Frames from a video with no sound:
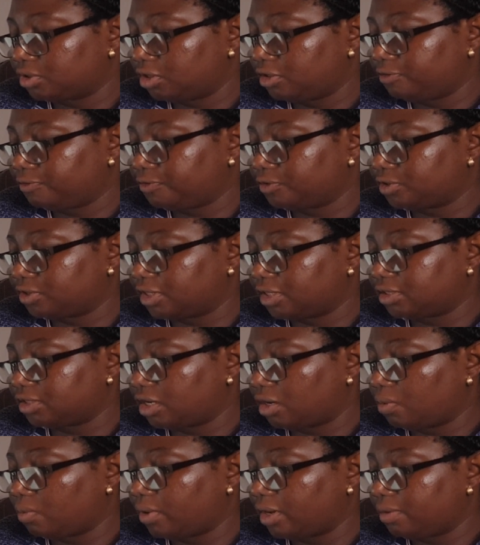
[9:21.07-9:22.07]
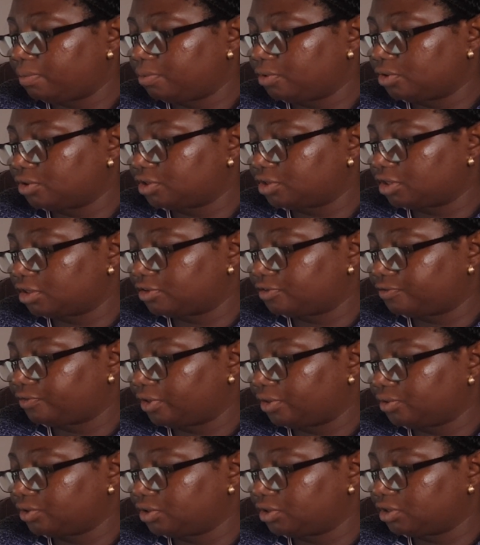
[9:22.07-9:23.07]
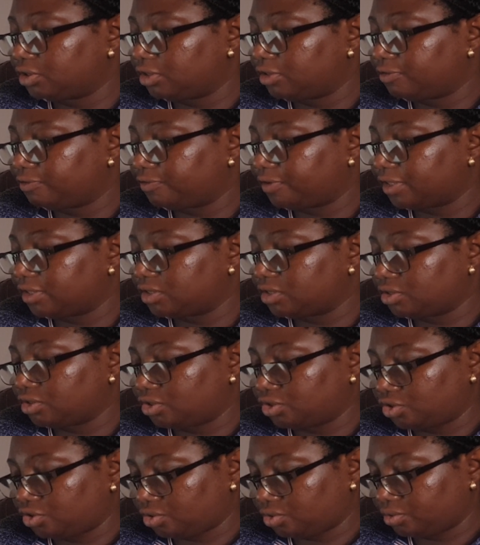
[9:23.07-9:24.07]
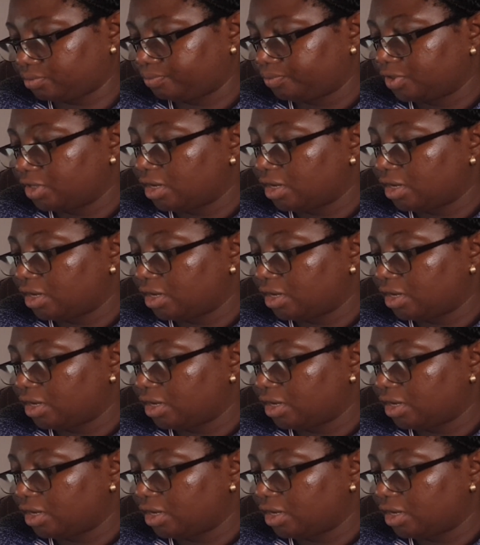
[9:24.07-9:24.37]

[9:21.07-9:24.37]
Lymphocytes are white blood cells found in the lymphatic tissue